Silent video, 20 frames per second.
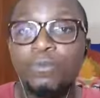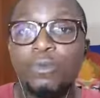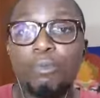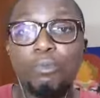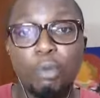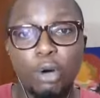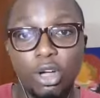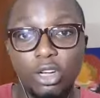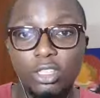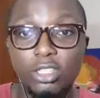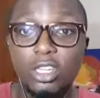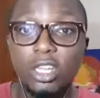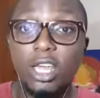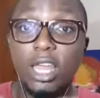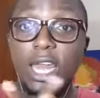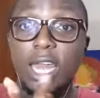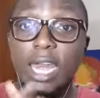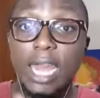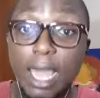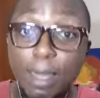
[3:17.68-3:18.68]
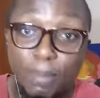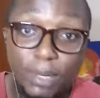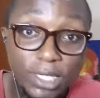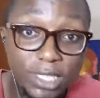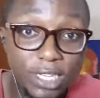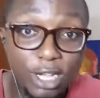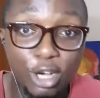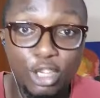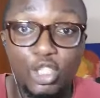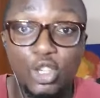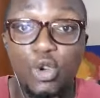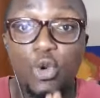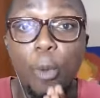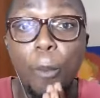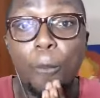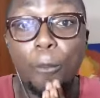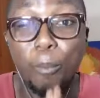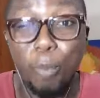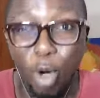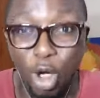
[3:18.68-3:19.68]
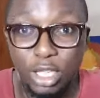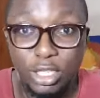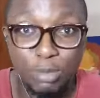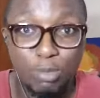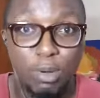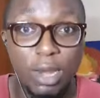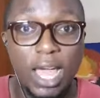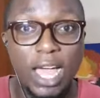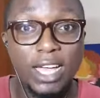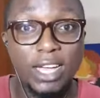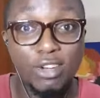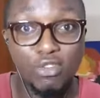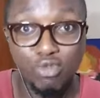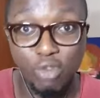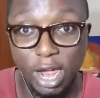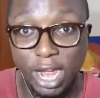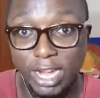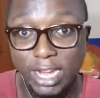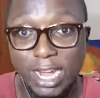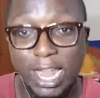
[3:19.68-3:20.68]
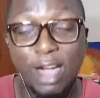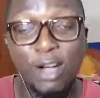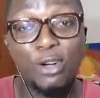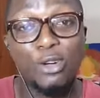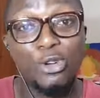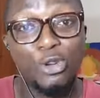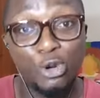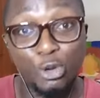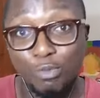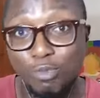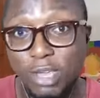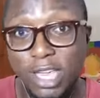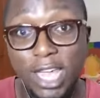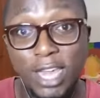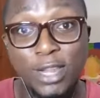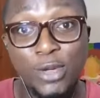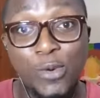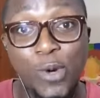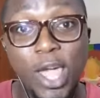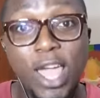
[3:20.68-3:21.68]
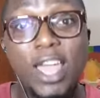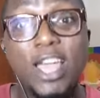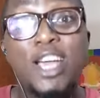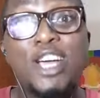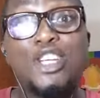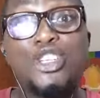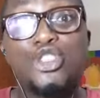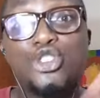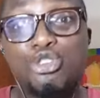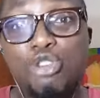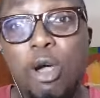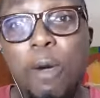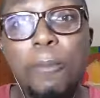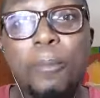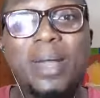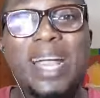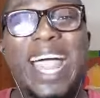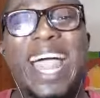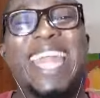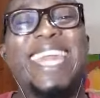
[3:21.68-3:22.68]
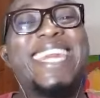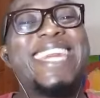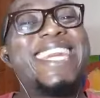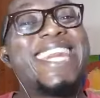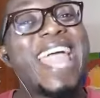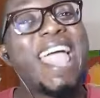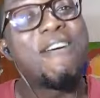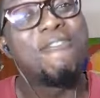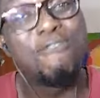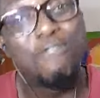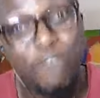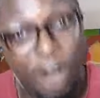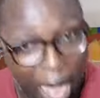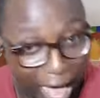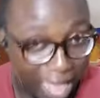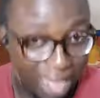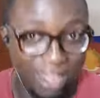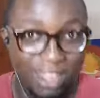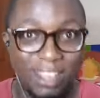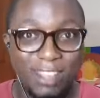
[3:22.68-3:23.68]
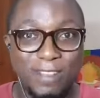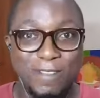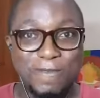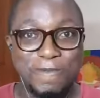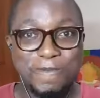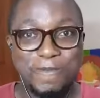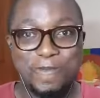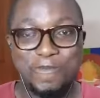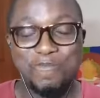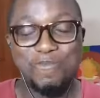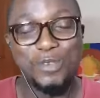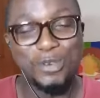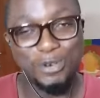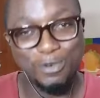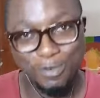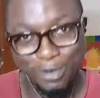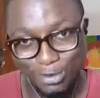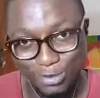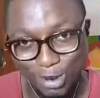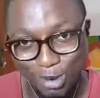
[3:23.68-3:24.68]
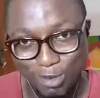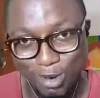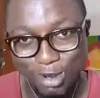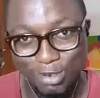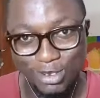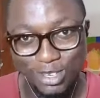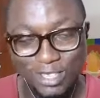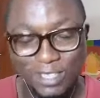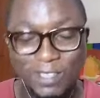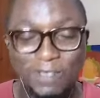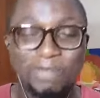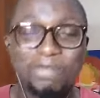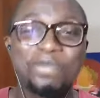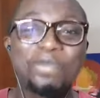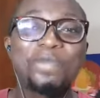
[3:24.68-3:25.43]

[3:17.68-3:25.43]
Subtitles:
But let me tell you, point blank right now, quote me anywhere, Trump can never be removed from office.